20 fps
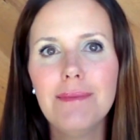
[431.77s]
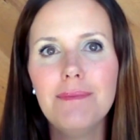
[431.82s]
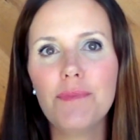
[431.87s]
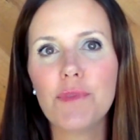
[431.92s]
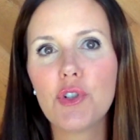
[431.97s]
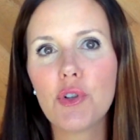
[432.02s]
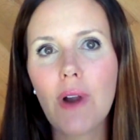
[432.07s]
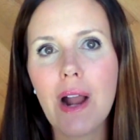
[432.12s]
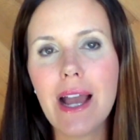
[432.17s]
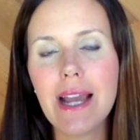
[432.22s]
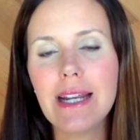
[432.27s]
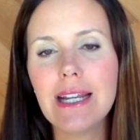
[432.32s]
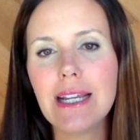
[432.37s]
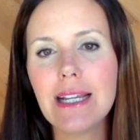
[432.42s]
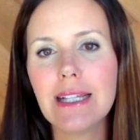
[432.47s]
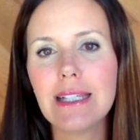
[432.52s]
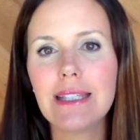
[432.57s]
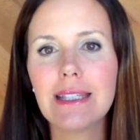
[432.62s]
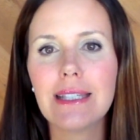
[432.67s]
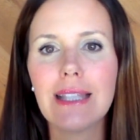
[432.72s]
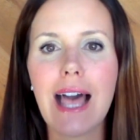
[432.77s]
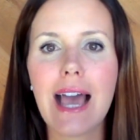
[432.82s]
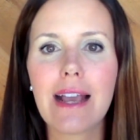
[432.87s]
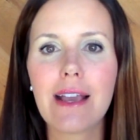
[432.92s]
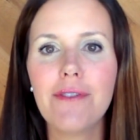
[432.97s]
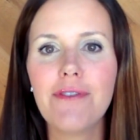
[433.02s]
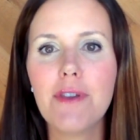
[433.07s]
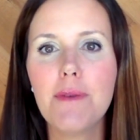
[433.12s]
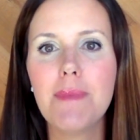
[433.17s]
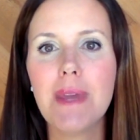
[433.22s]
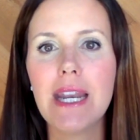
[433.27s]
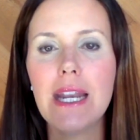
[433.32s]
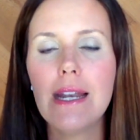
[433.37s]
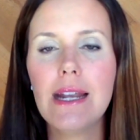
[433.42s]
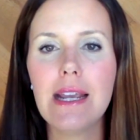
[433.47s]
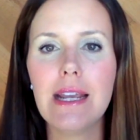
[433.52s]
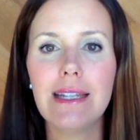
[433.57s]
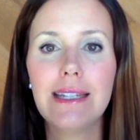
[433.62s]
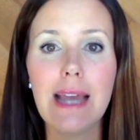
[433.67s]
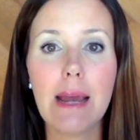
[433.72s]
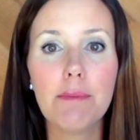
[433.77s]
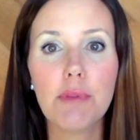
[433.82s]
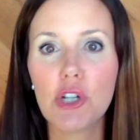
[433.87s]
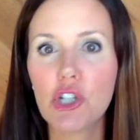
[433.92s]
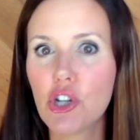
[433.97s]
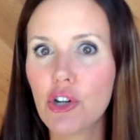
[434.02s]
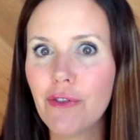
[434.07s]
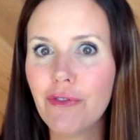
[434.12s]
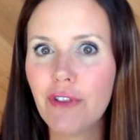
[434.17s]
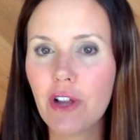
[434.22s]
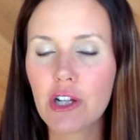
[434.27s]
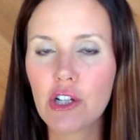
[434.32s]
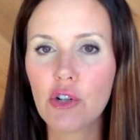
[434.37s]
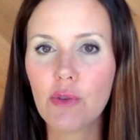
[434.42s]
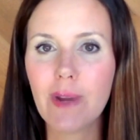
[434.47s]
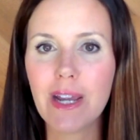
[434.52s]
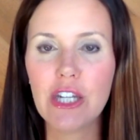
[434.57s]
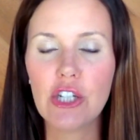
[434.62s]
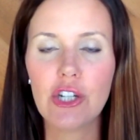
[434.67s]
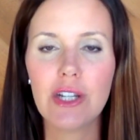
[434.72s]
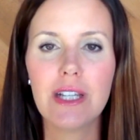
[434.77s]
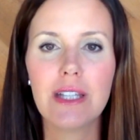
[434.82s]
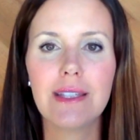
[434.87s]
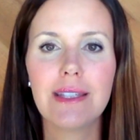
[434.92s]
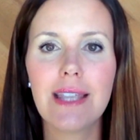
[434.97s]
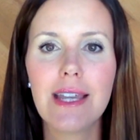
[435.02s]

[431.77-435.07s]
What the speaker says: dryness, lack of humidity, temperature fluctuations.